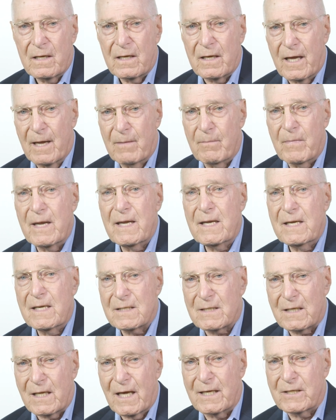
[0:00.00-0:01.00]
and may His
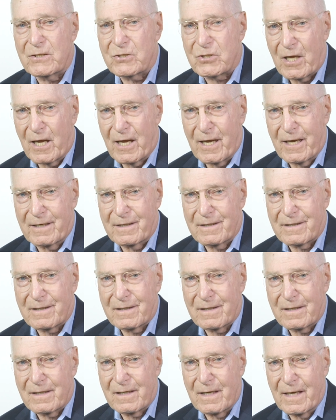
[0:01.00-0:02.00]
light shine
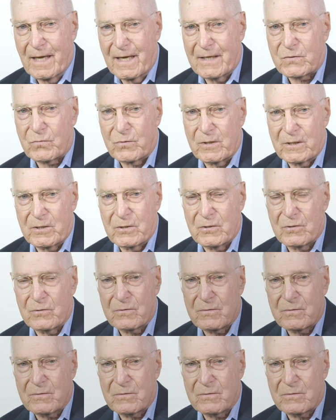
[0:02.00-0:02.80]
as we do.